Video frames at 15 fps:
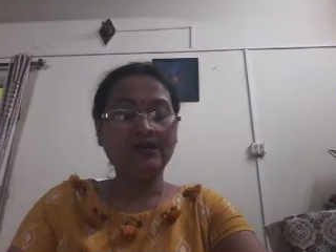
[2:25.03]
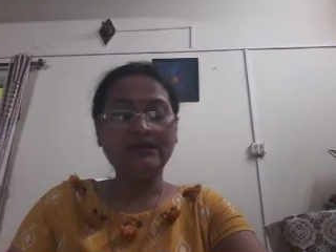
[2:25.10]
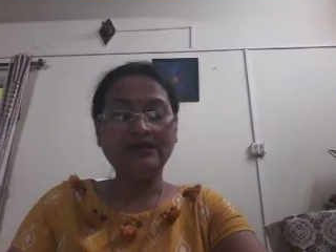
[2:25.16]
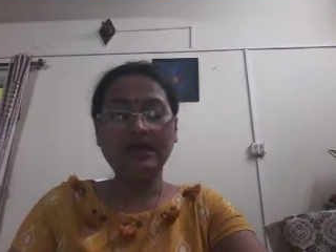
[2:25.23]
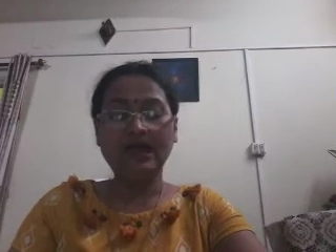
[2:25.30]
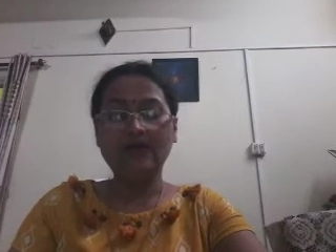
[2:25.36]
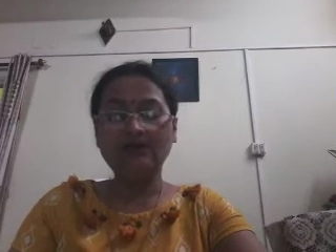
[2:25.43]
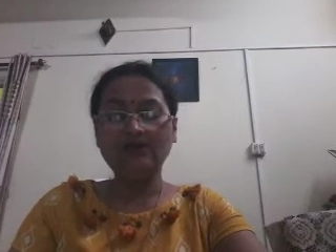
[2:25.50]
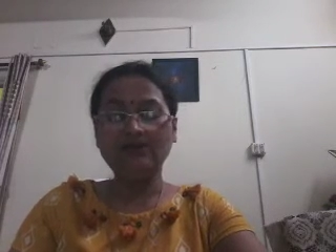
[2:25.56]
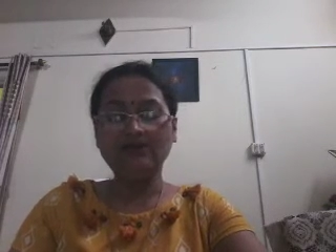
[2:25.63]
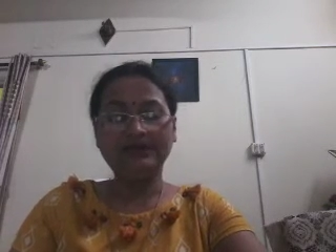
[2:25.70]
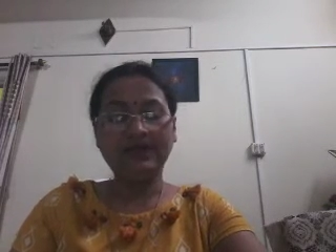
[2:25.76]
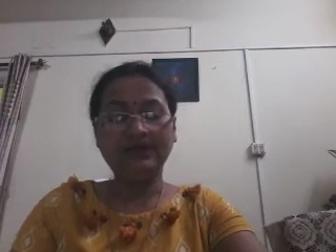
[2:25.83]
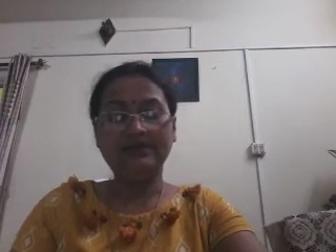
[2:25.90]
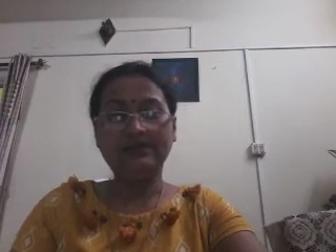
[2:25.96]
Now
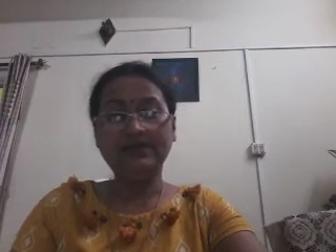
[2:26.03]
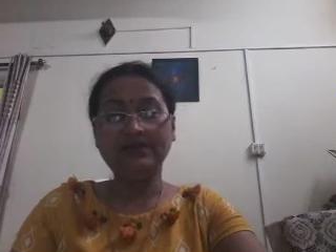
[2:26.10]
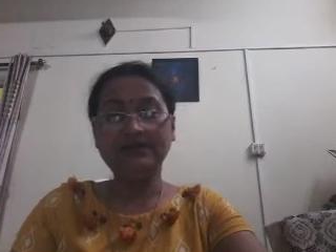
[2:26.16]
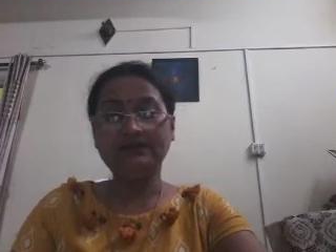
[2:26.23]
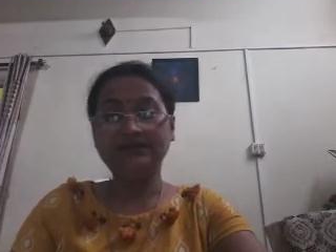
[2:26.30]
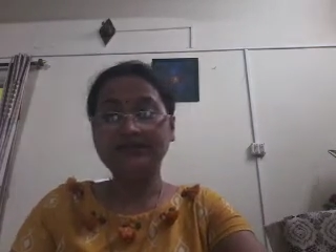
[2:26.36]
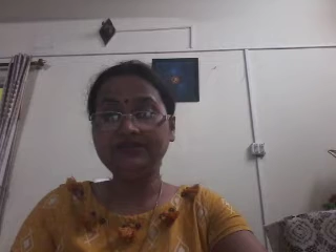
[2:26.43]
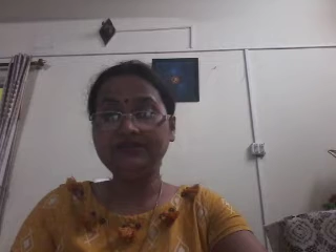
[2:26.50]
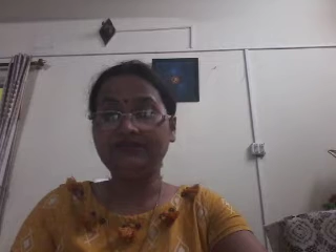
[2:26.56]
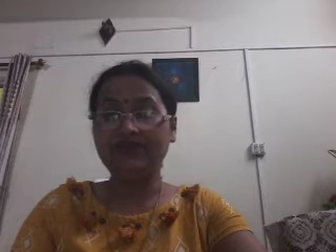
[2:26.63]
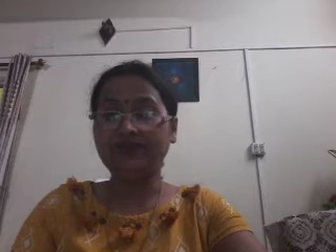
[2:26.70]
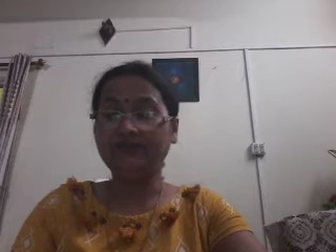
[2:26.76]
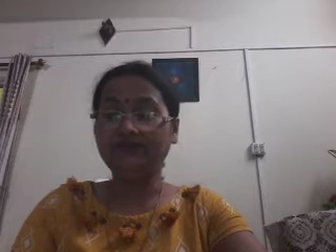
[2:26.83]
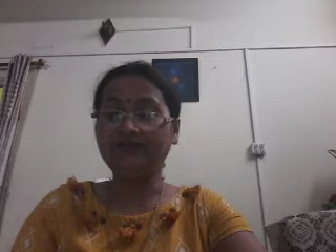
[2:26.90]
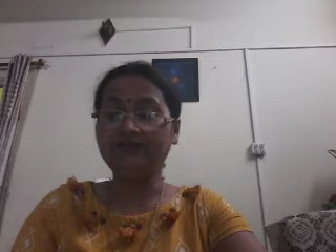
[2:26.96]
what happened? He wished
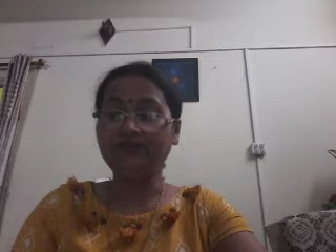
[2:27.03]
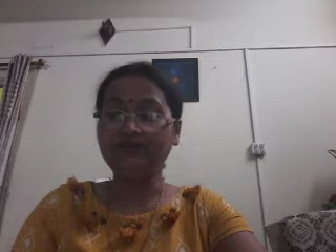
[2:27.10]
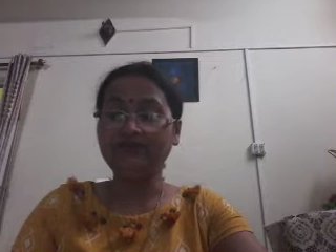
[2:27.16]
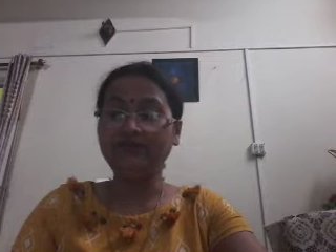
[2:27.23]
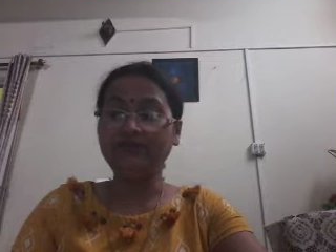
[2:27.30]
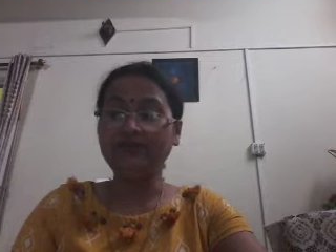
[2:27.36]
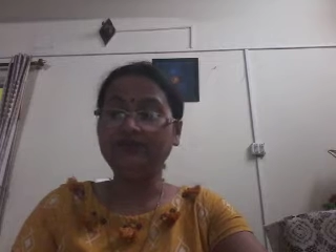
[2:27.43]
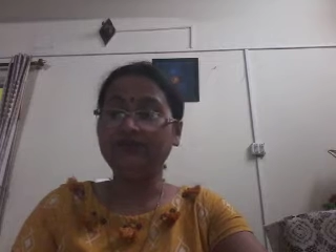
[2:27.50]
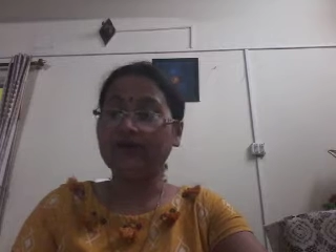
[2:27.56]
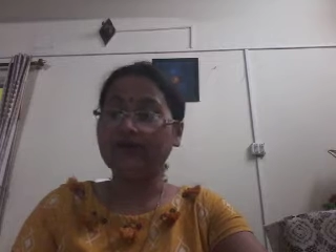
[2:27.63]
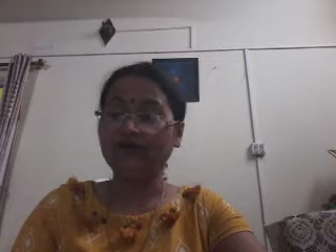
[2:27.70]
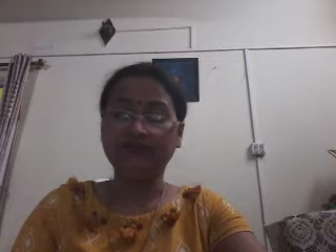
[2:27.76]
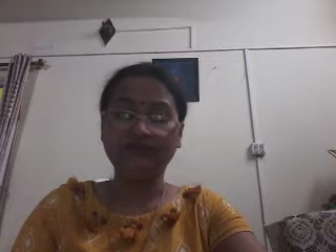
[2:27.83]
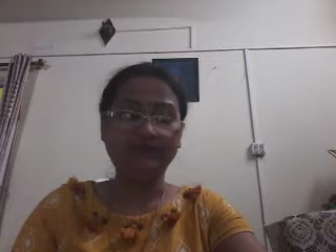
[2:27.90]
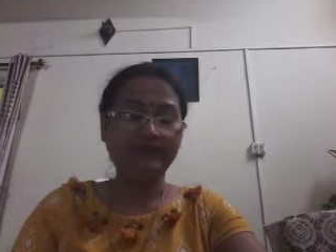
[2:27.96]
to be one
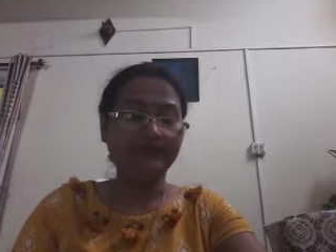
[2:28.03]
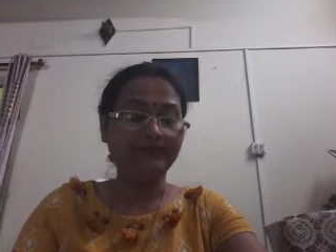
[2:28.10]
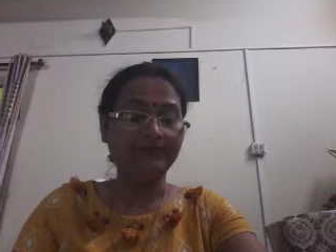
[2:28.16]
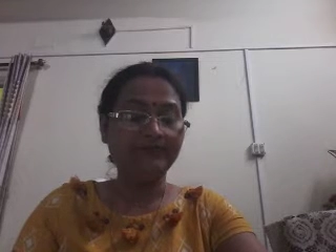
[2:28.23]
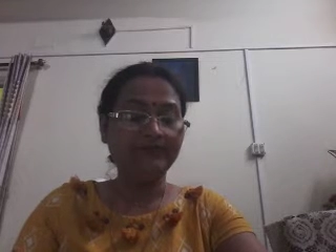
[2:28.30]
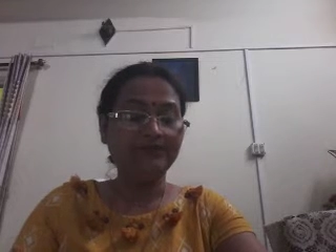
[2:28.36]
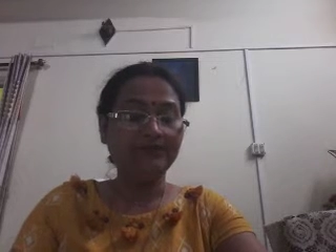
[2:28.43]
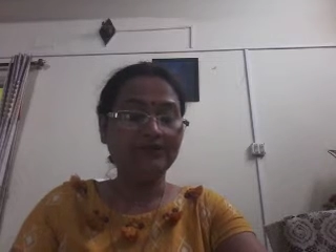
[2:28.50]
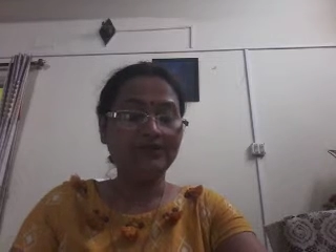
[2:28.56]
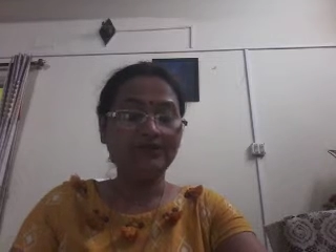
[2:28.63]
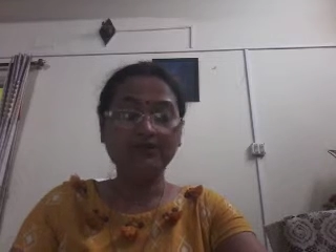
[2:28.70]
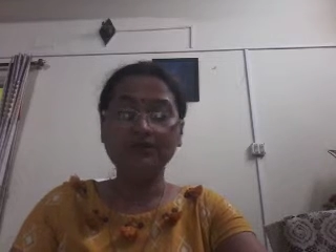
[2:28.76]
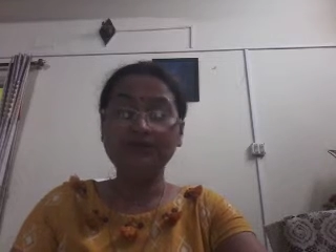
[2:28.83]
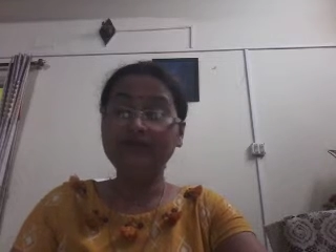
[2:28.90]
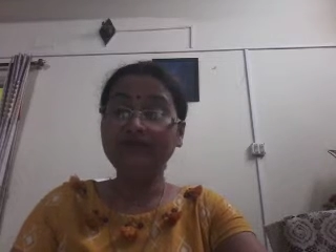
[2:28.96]
of them,
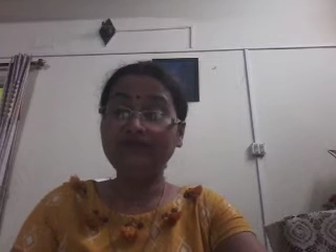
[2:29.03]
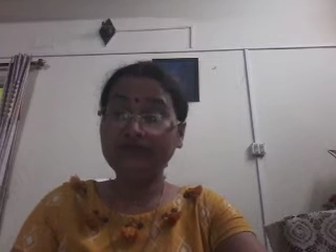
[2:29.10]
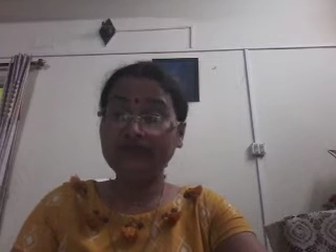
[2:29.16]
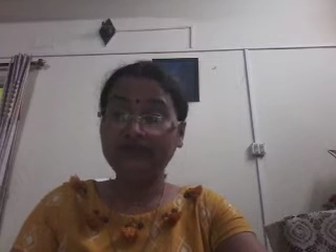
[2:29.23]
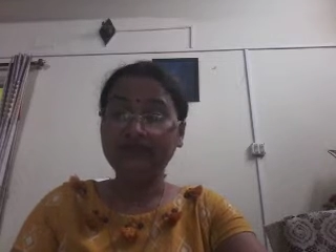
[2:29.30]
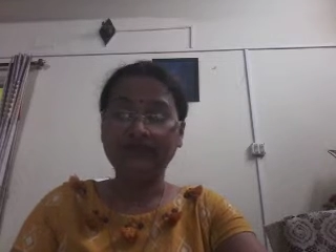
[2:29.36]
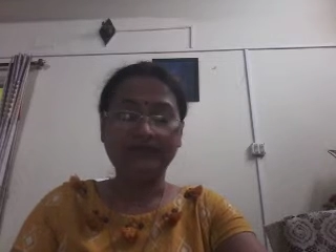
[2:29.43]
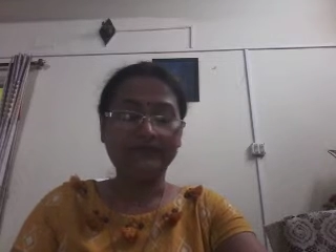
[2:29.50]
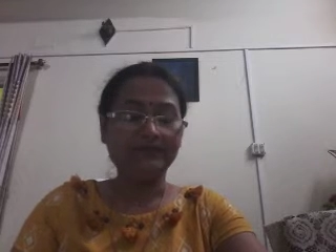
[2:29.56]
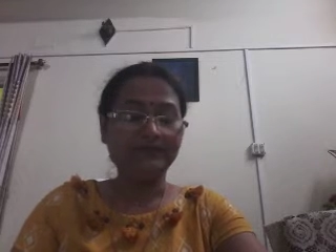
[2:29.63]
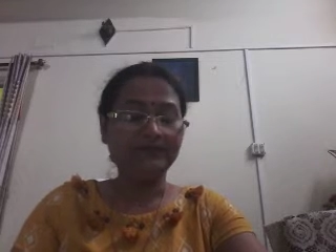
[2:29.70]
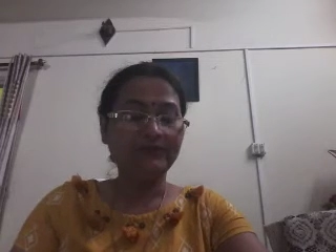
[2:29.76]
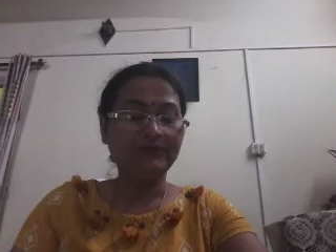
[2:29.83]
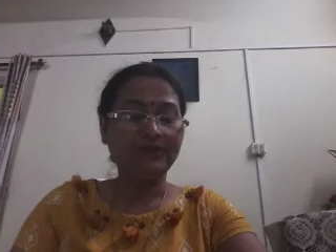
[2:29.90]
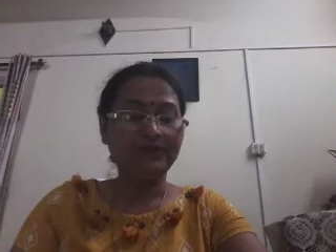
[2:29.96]
to be with them.
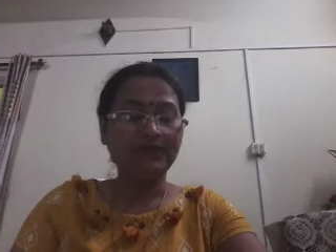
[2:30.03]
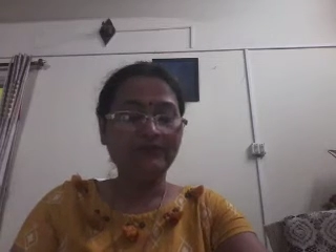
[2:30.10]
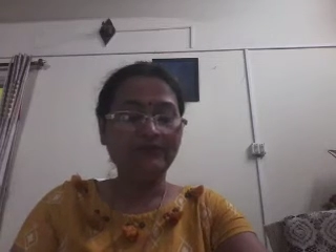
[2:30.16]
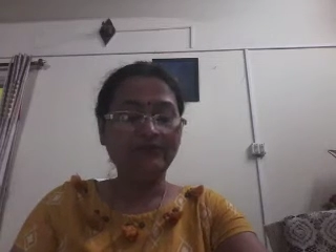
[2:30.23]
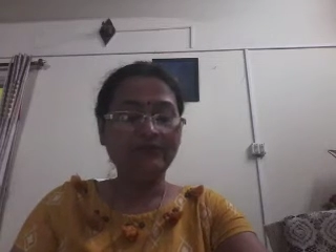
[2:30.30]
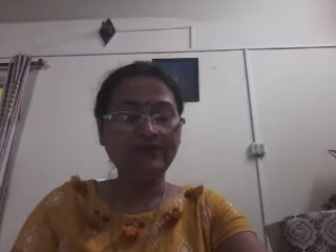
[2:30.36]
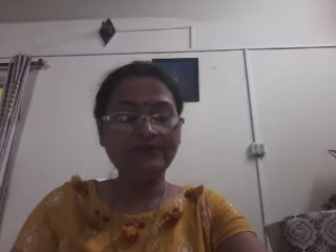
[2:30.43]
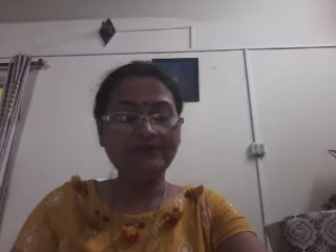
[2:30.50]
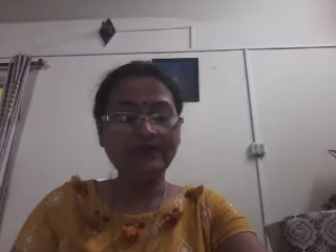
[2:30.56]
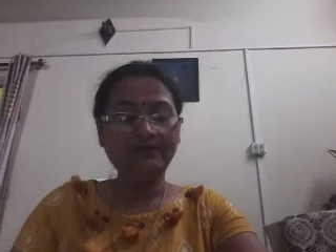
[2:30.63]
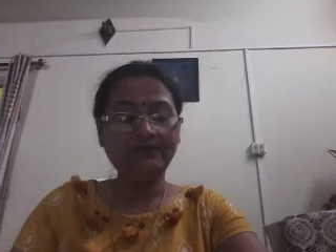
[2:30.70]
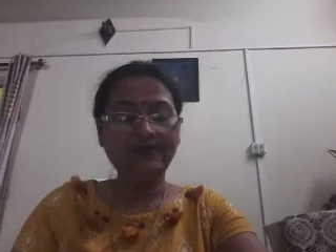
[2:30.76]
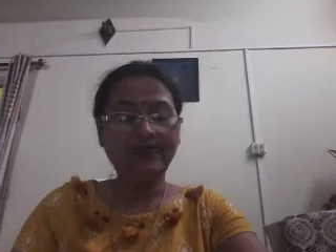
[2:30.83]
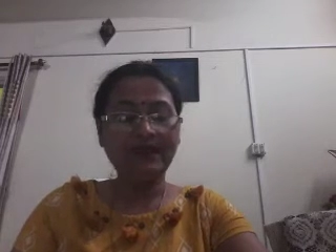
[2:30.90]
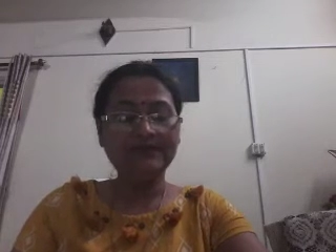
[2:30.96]
Winter
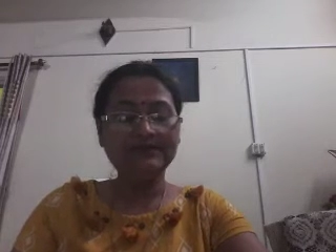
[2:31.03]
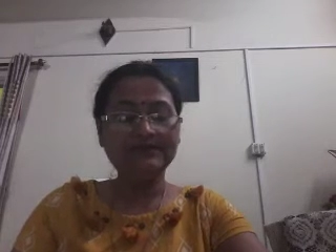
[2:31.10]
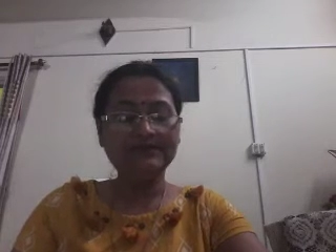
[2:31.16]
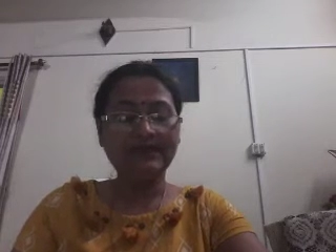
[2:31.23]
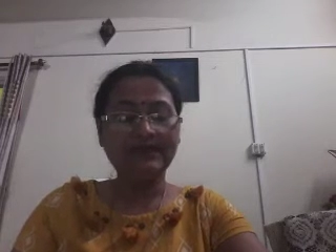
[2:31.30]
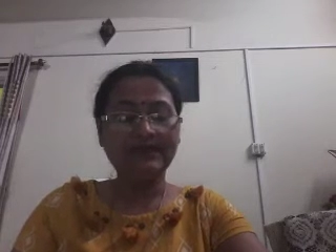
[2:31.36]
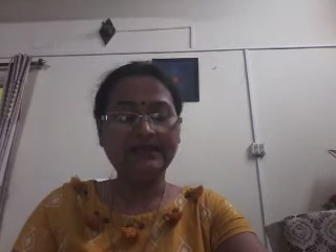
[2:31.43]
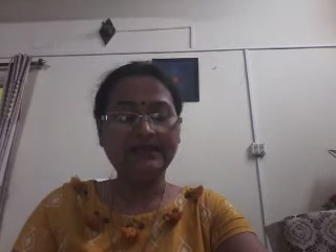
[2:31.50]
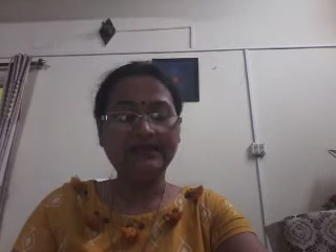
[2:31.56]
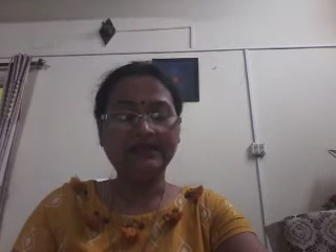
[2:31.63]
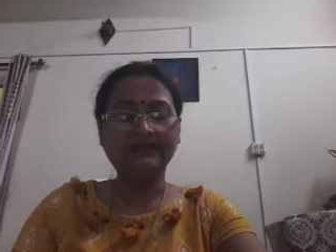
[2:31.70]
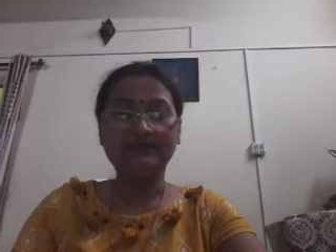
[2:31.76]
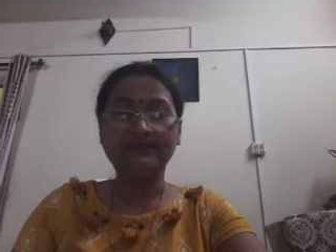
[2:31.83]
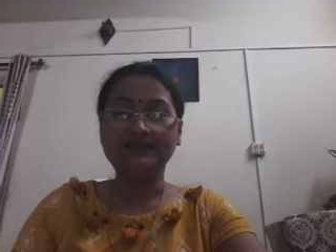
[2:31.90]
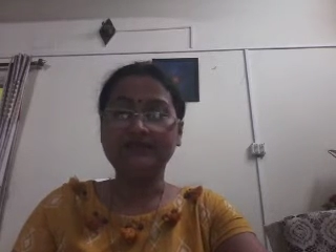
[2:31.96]
passed and
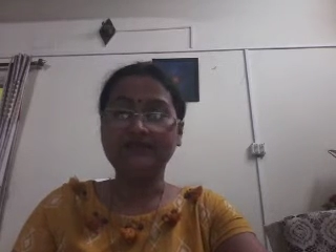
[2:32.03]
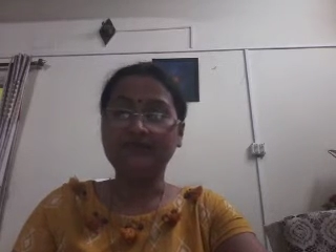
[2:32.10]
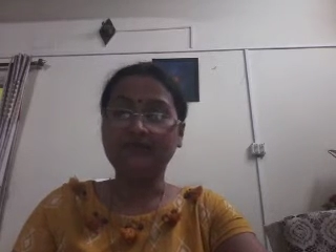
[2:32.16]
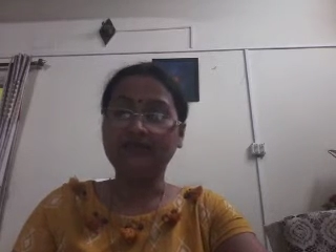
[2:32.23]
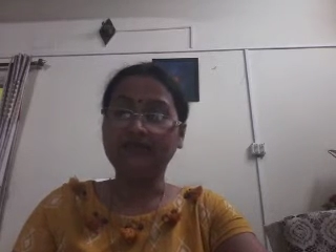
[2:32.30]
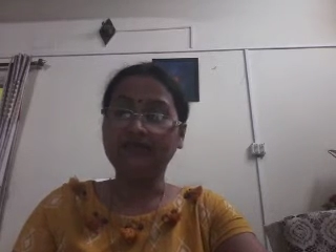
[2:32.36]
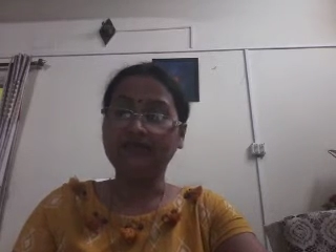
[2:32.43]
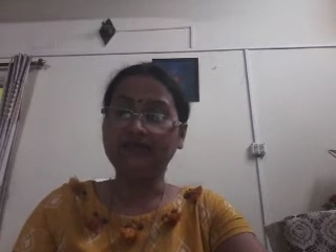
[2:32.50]
it was spring.